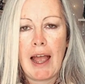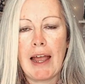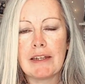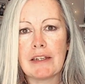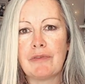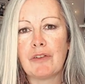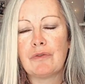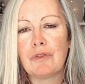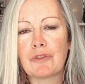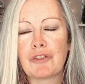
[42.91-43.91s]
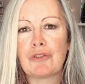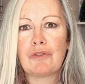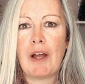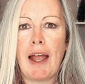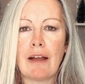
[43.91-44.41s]
and if you're not
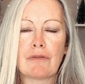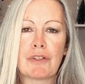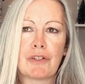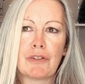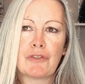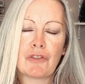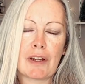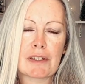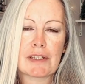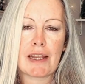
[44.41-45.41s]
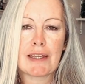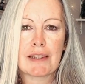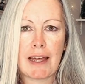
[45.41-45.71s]
sure how to translate